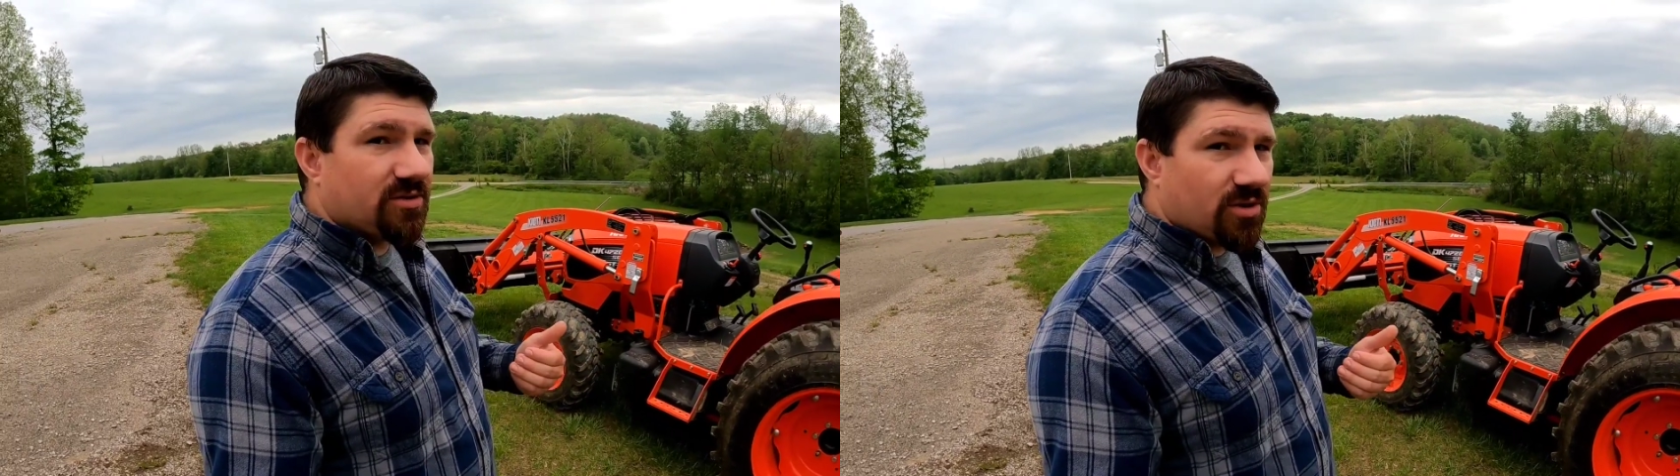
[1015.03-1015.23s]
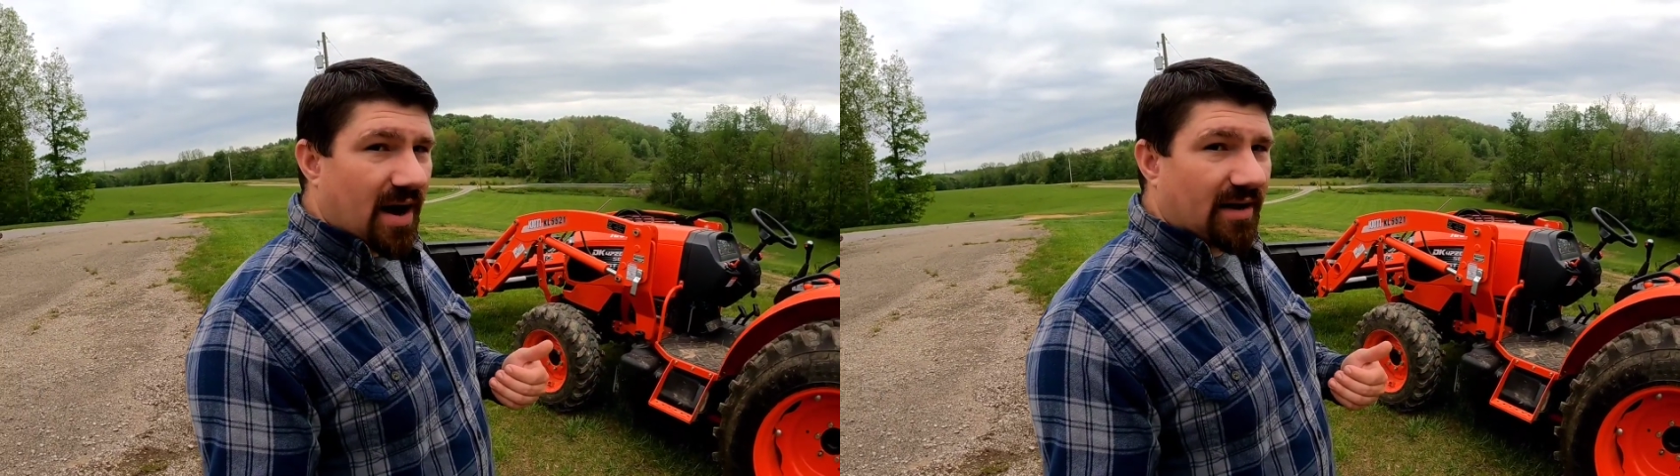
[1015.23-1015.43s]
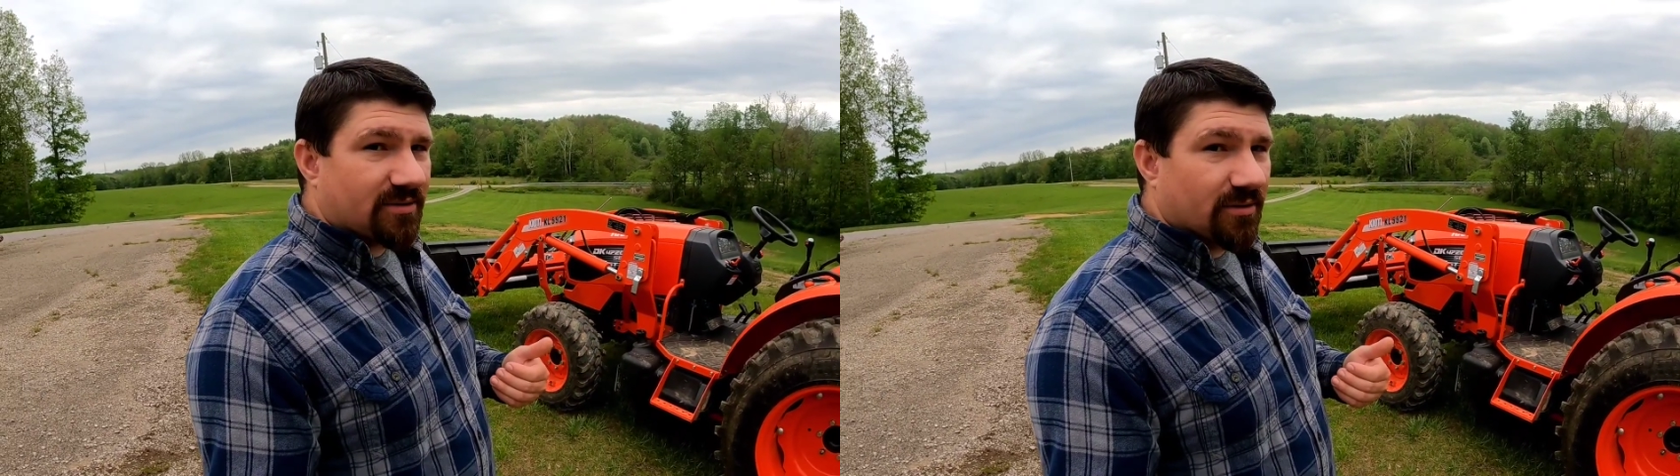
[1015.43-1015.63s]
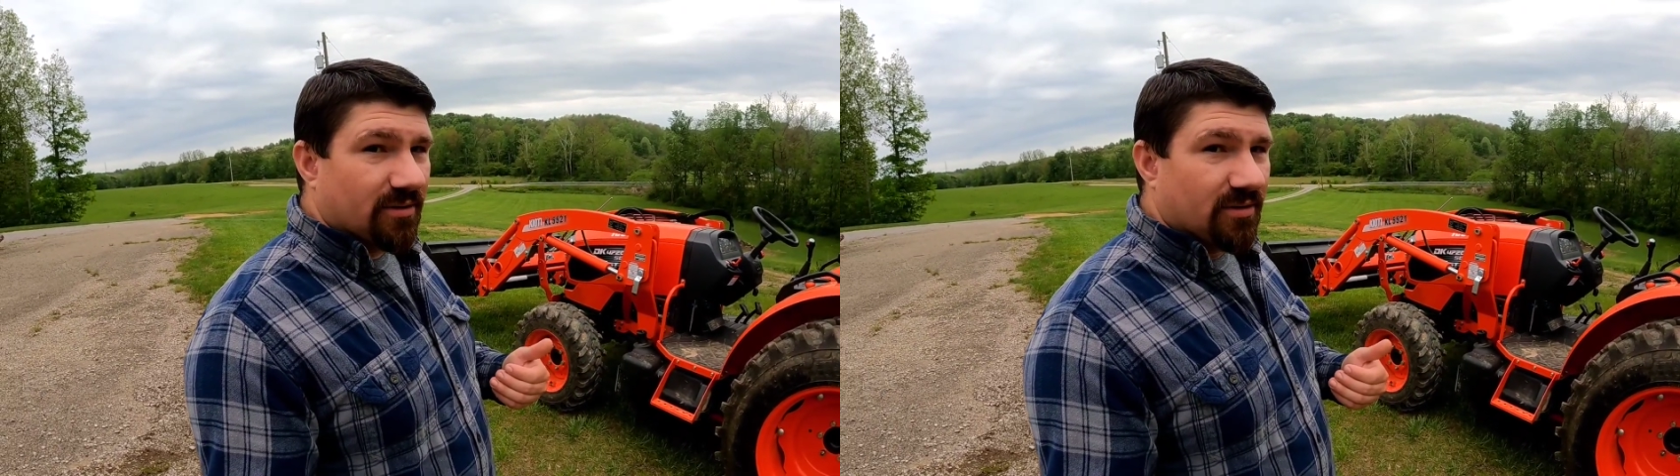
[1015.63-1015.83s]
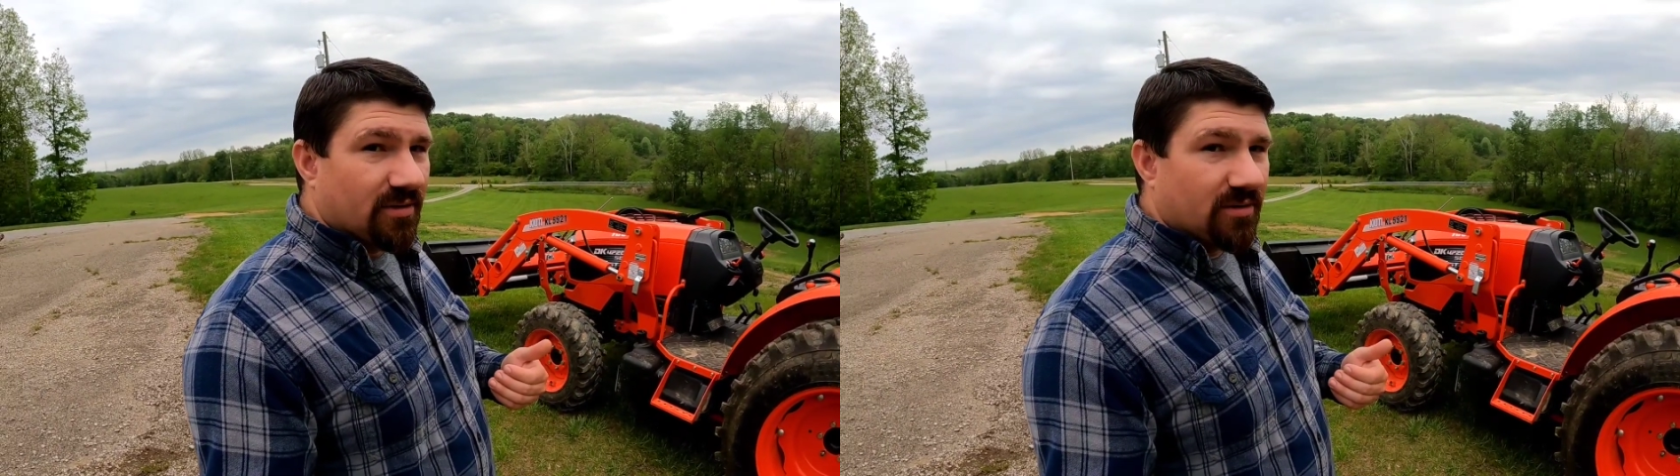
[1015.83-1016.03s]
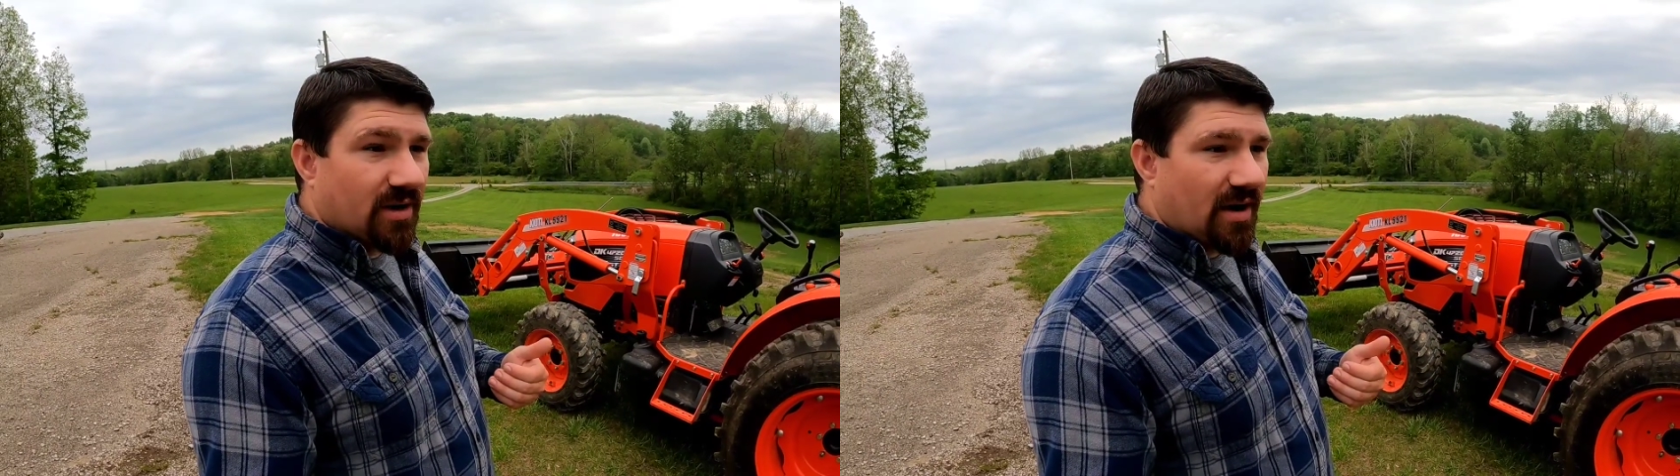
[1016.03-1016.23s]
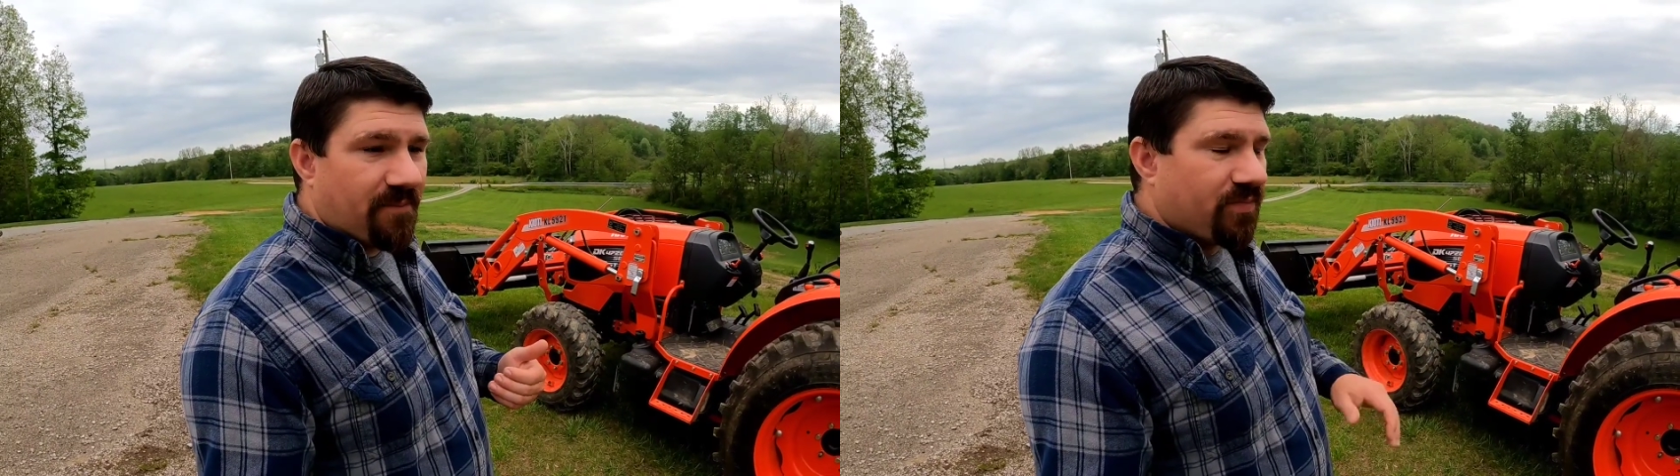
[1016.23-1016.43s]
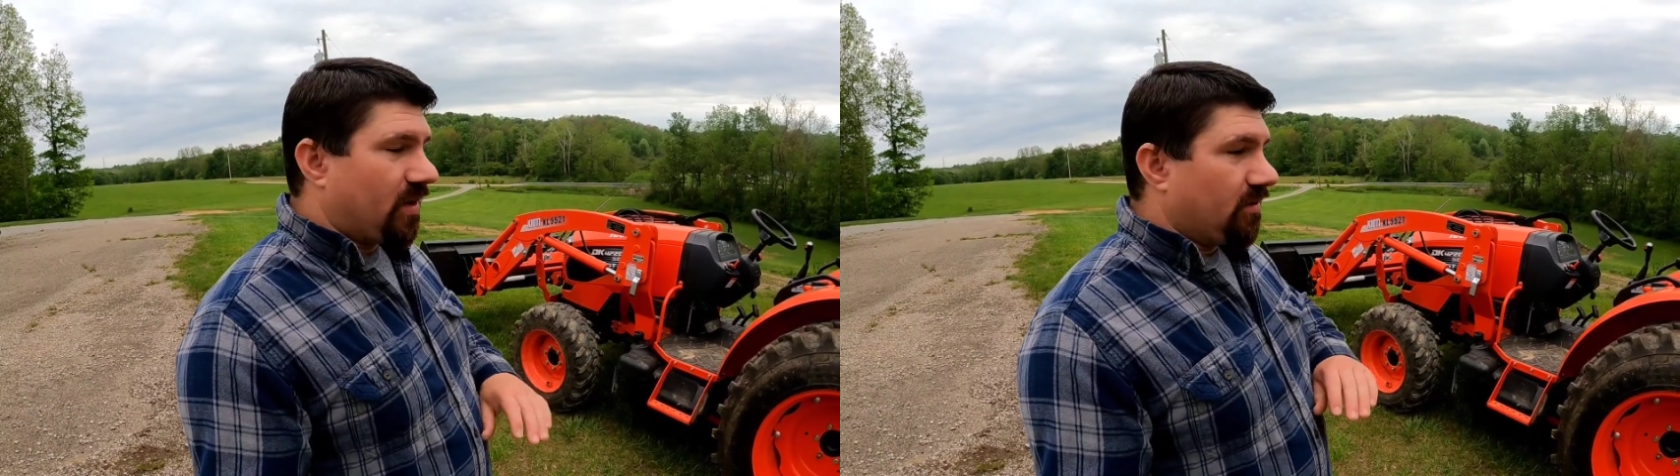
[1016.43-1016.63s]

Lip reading: the tractor, right?